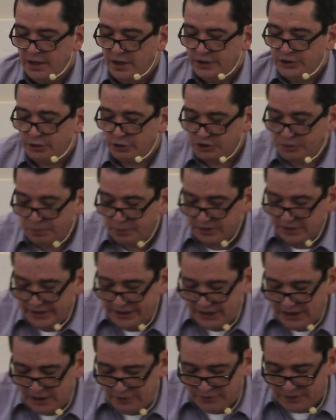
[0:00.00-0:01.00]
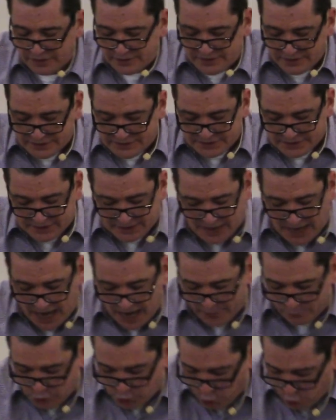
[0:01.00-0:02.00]
So it's believed that this is the
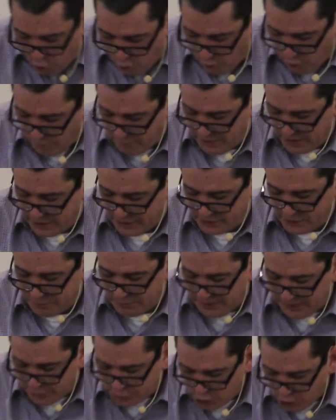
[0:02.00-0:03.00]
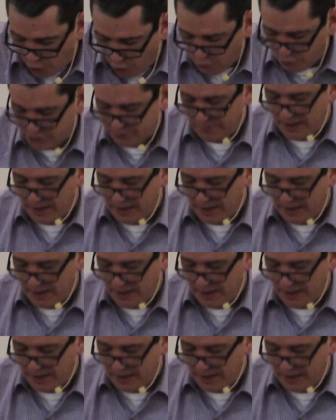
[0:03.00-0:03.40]
kind of torment being talked